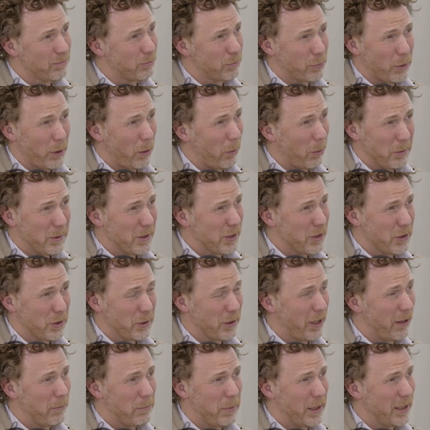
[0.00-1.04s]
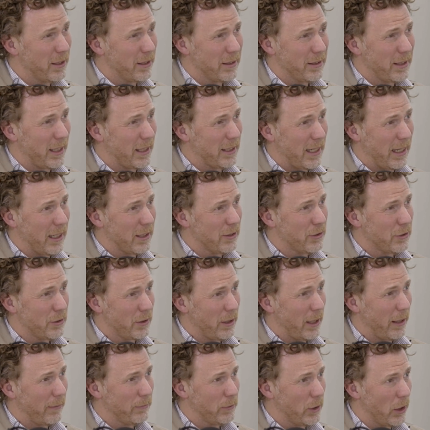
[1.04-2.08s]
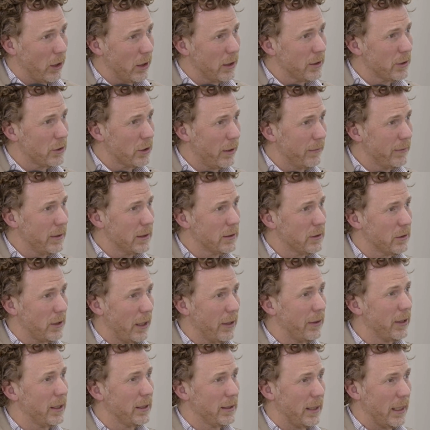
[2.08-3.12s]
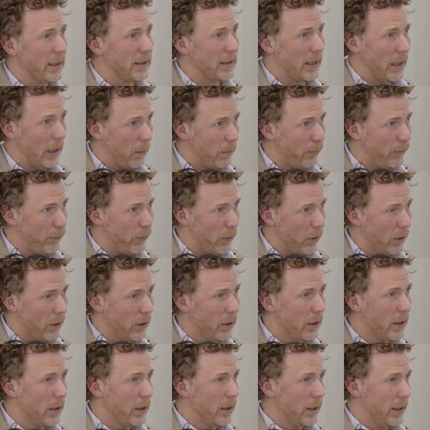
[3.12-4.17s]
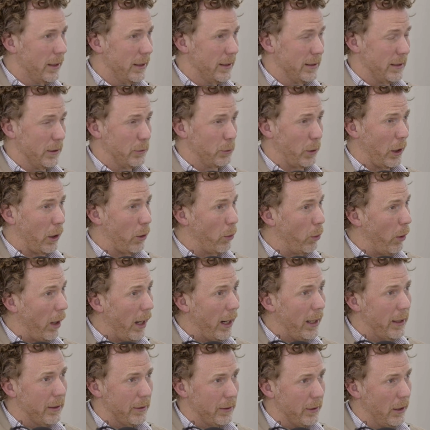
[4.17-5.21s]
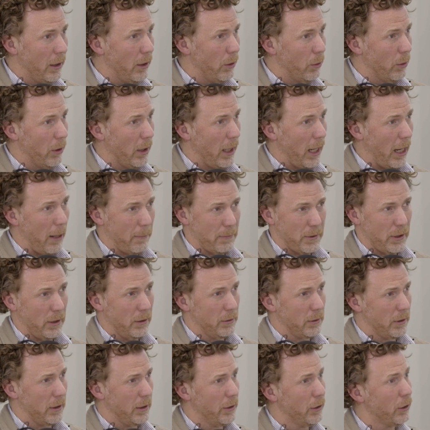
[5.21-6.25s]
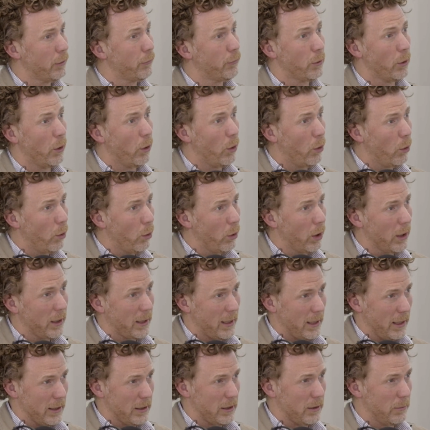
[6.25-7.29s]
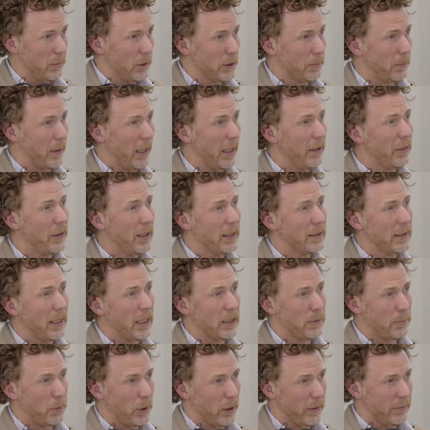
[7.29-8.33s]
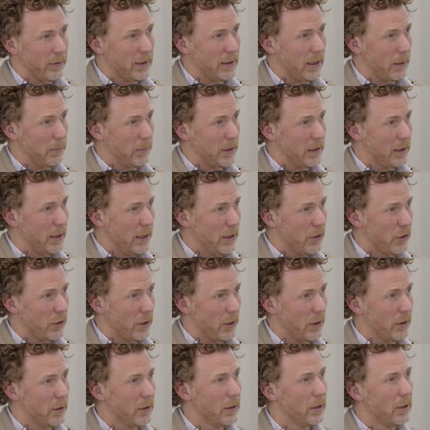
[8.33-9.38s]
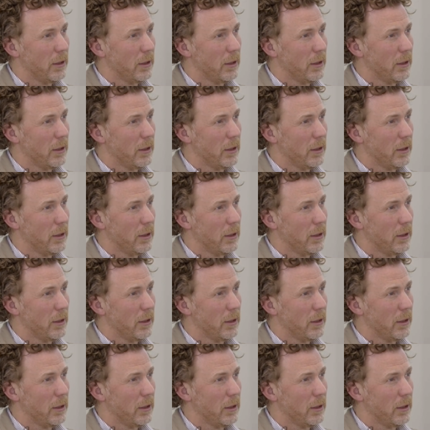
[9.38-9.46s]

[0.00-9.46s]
probably should have been in that culture and knowledge of it. So I think that's helpful. Is it required? No, absolutely not for all customers, but I think that's part of the segmentation.